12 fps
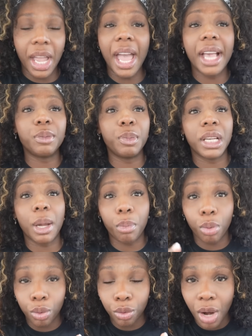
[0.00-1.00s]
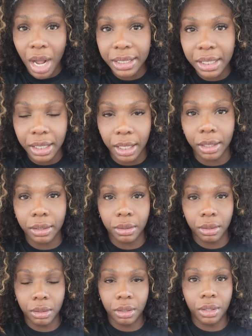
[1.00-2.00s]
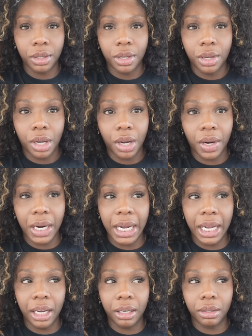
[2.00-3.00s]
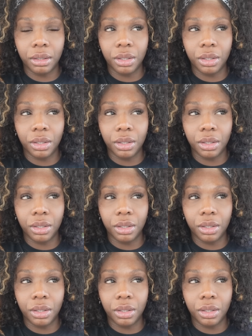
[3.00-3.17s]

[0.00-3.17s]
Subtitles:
It has been a process, all right?